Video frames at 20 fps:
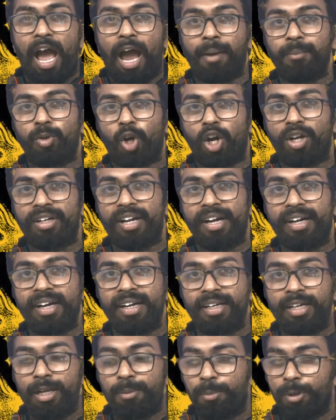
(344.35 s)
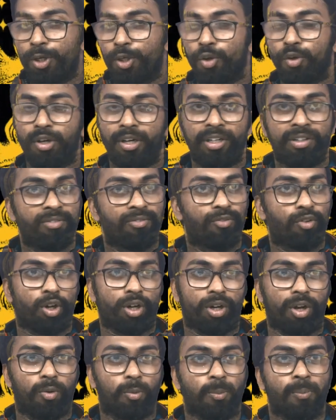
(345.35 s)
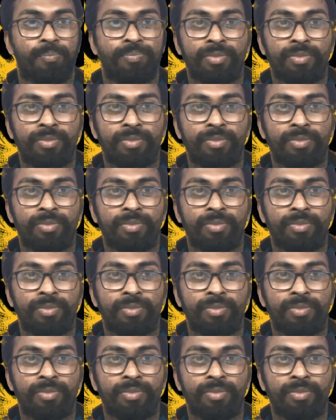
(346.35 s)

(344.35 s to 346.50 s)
I am not getting deep into it for now.